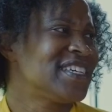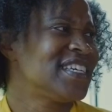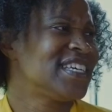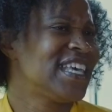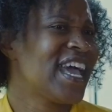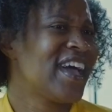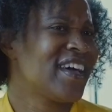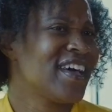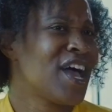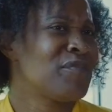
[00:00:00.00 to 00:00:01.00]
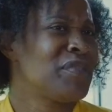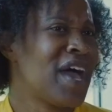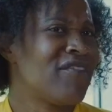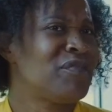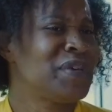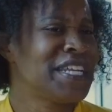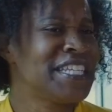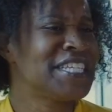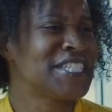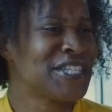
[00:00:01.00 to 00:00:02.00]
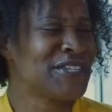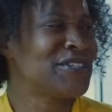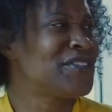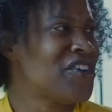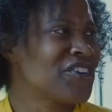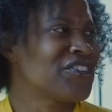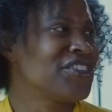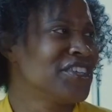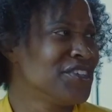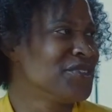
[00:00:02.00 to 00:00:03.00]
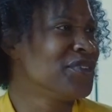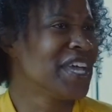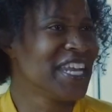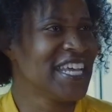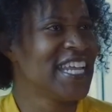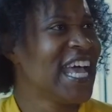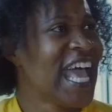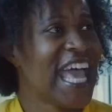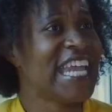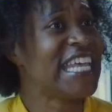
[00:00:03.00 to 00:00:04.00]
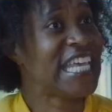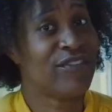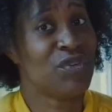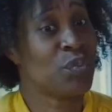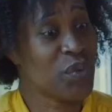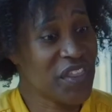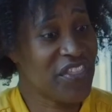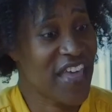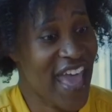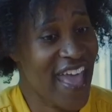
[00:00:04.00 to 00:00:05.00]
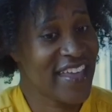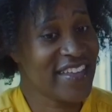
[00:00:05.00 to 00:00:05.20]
Yeah, I've been in this a little longer than you, and even with that,